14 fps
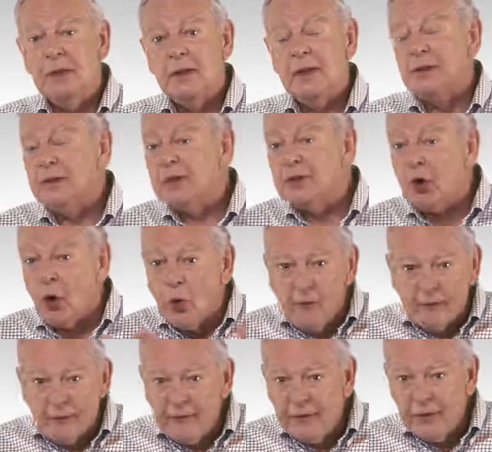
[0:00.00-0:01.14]
a little
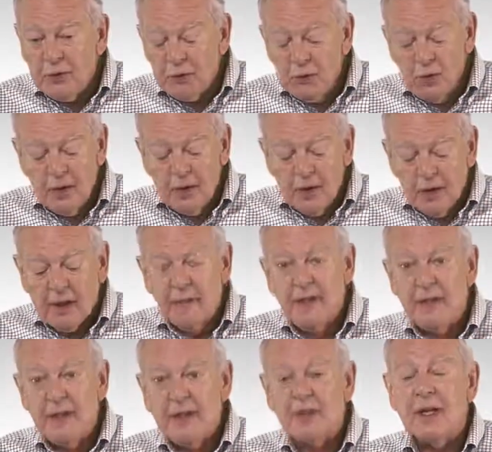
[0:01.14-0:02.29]
overview of
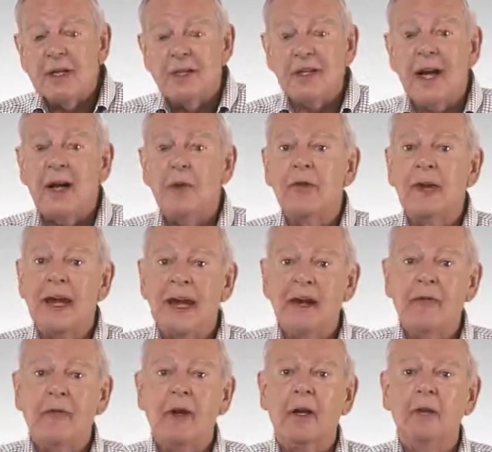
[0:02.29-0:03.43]
these South
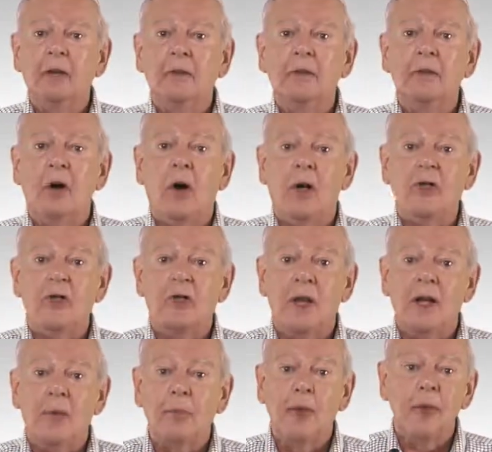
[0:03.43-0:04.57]
African
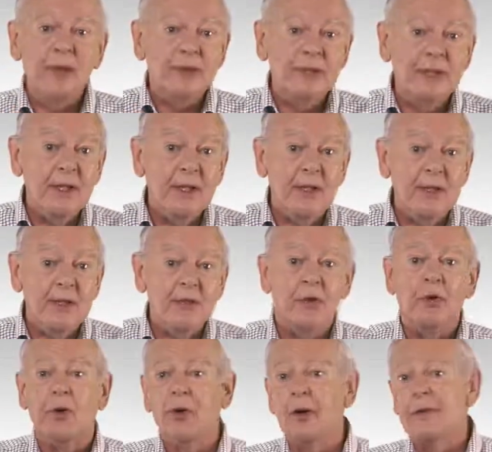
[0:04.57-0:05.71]
Australopithecines
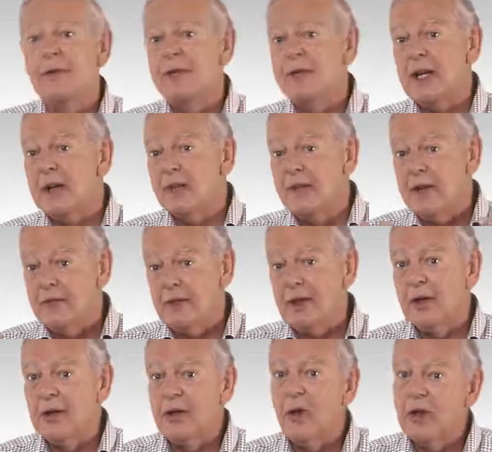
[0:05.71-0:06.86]
or South
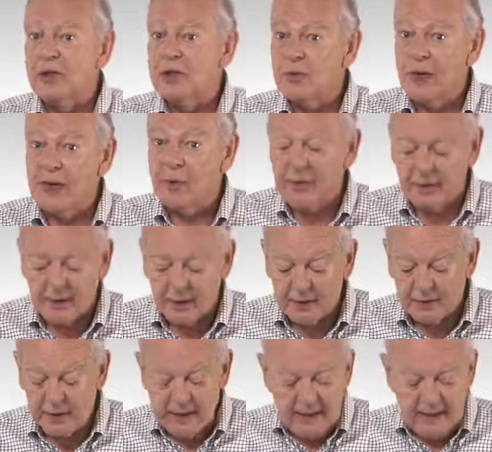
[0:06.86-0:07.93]
African Australopithecus.